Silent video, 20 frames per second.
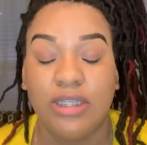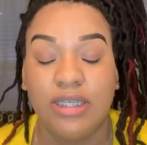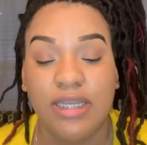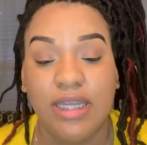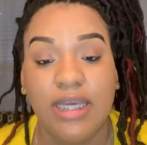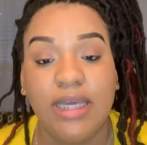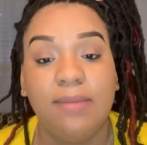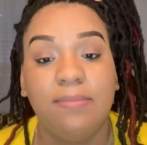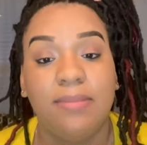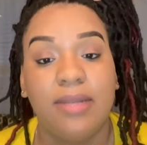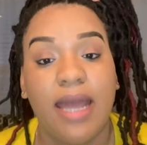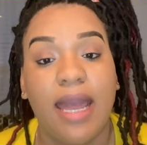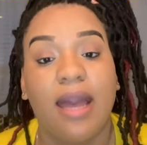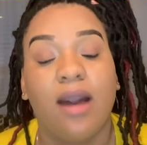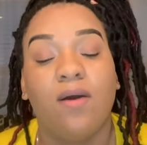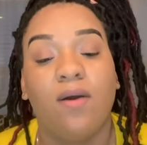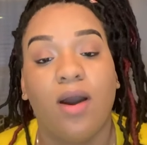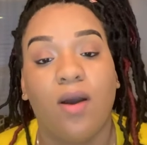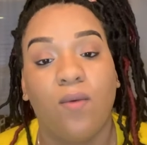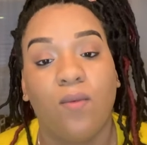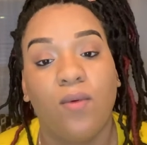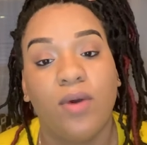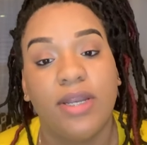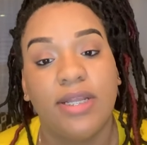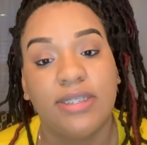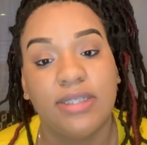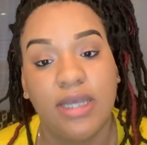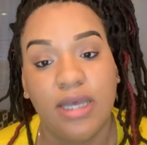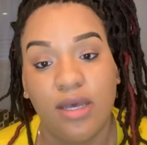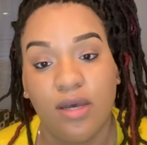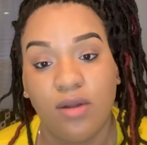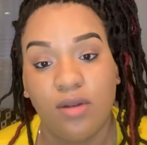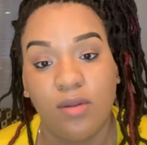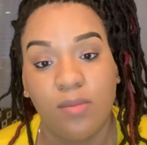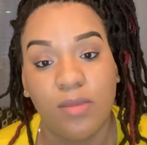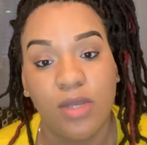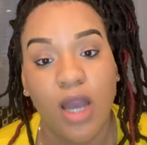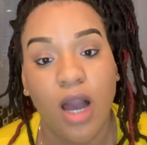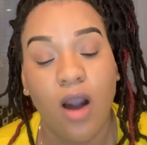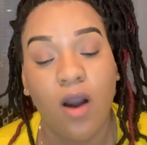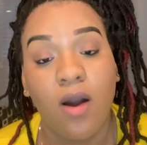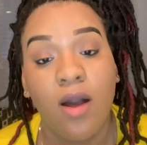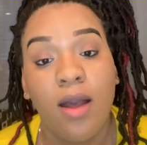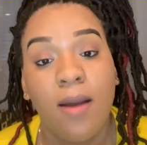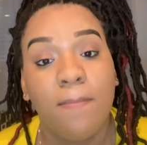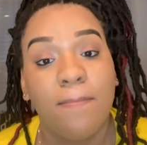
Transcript: Deep down, I wanted to help them, y'all.